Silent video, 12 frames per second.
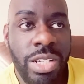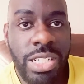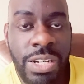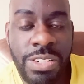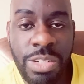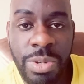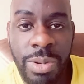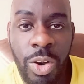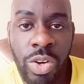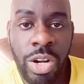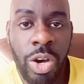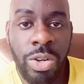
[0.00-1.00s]
Chiefs should be
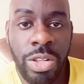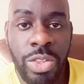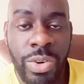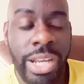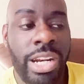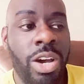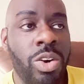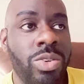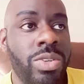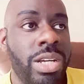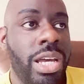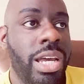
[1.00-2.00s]
going to 3-0.